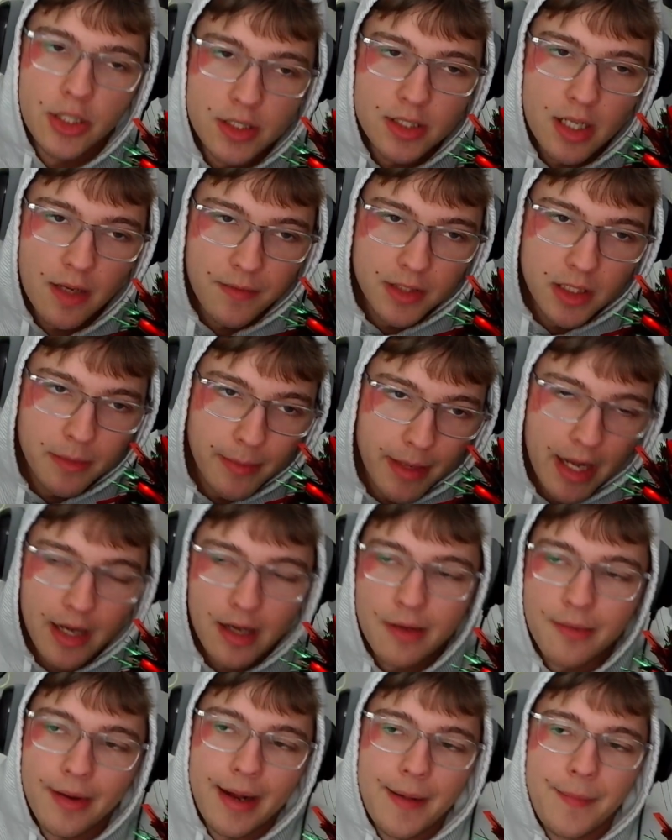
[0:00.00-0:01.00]
stuff in the back,
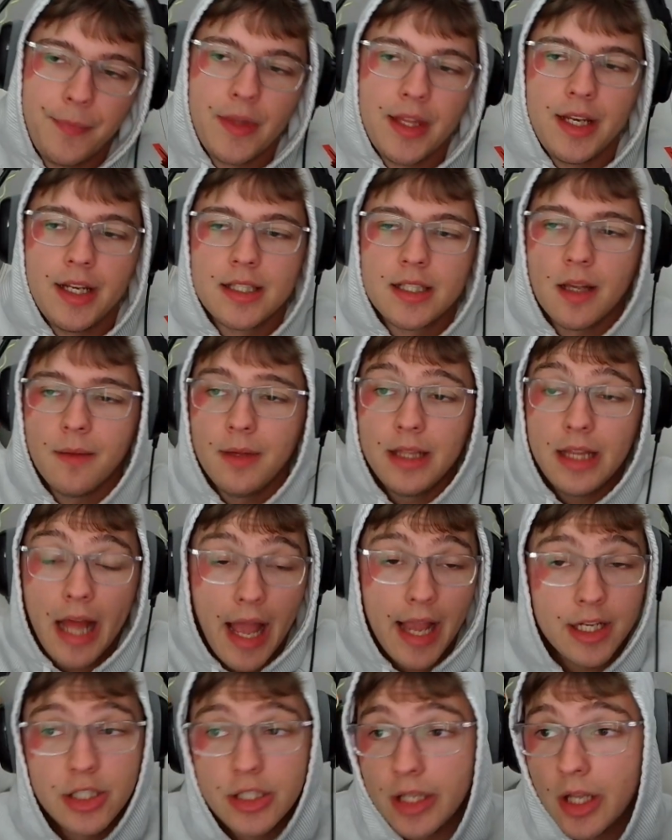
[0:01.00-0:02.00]
right? And it's something that
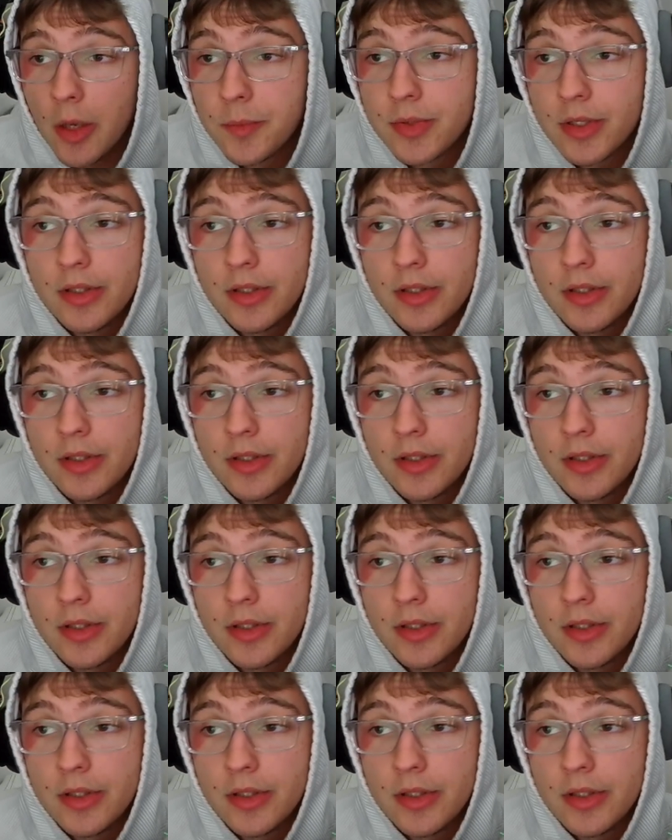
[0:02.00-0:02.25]
actually helps a